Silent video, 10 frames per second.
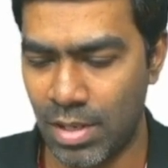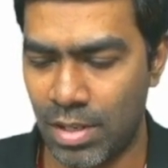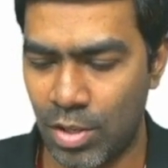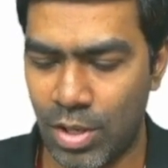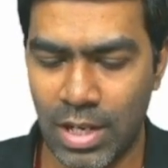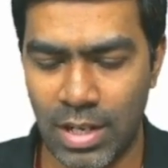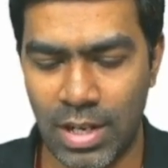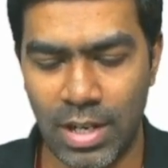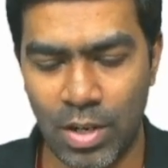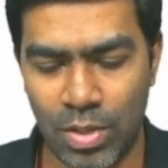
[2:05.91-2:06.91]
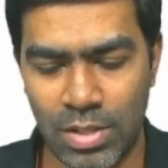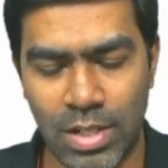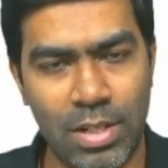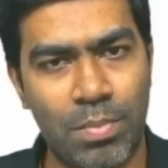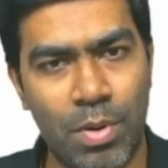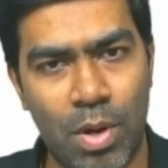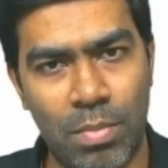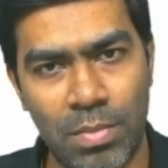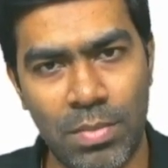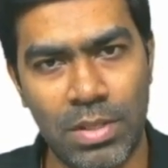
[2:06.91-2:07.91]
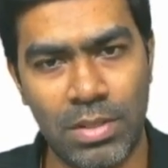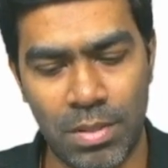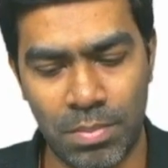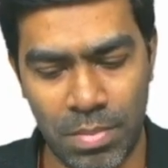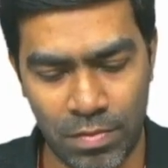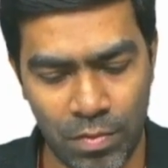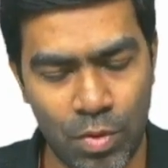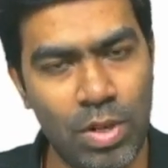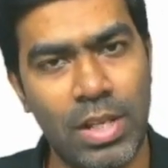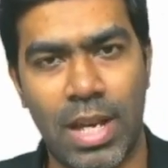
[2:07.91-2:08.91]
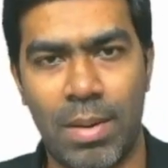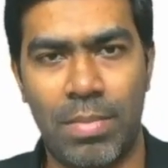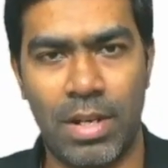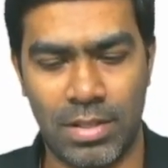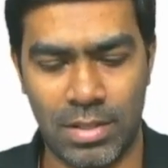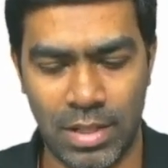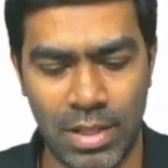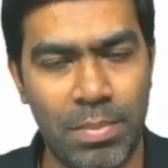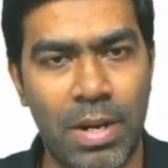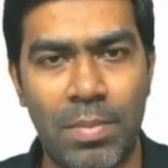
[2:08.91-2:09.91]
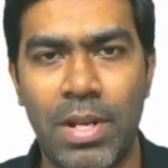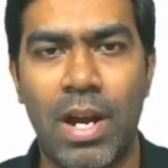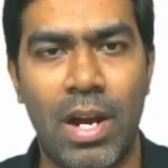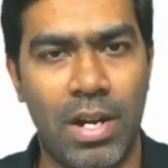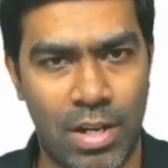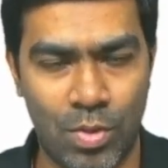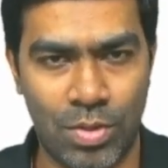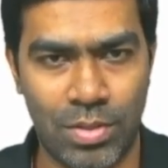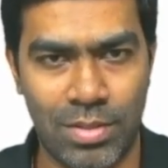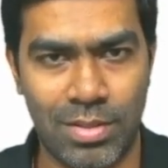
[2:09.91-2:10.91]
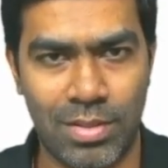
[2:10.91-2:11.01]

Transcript: You can clearly notice that the problem is before the capillaries in the pulmonary arterioles.